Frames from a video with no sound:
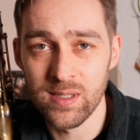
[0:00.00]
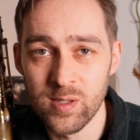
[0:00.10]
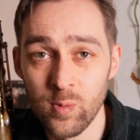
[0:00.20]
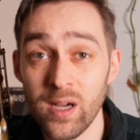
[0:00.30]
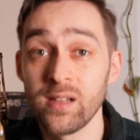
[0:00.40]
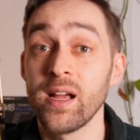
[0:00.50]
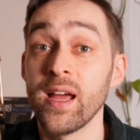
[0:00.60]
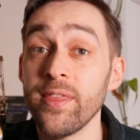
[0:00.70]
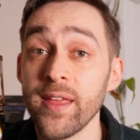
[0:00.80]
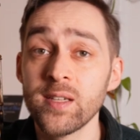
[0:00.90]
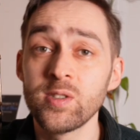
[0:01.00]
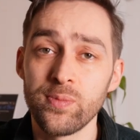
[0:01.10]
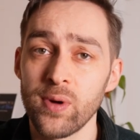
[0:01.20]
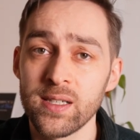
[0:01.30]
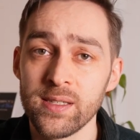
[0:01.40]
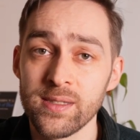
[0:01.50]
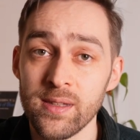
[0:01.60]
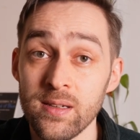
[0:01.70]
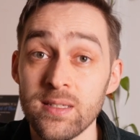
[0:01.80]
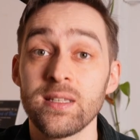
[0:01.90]
as well, and then to practice
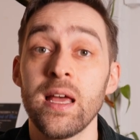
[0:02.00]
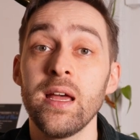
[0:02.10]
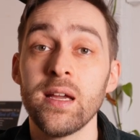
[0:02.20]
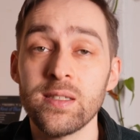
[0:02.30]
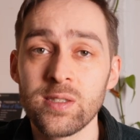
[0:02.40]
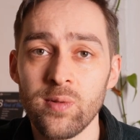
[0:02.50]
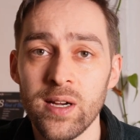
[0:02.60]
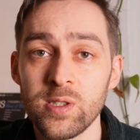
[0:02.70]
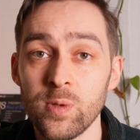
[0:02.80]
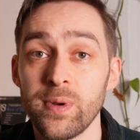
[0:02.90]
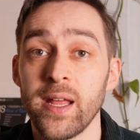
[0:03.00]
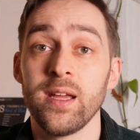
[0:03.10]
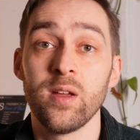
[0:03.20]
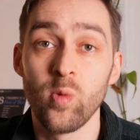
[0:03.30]
this, it's great to play